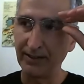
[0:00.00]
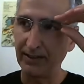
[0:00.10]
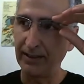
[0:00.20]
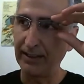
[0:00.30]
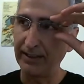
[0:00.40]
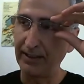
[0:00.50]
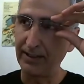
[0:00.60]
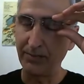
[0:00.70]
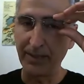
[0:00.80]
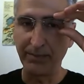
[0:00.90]
I think
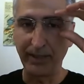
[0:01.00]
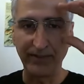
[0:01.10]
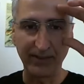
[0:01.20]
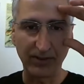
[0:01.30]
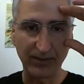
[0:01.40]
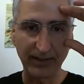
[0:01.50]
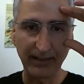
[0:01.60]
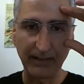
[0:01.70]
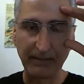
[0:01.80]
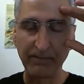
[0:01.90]
it's made by
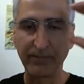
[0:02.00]
Vittoria.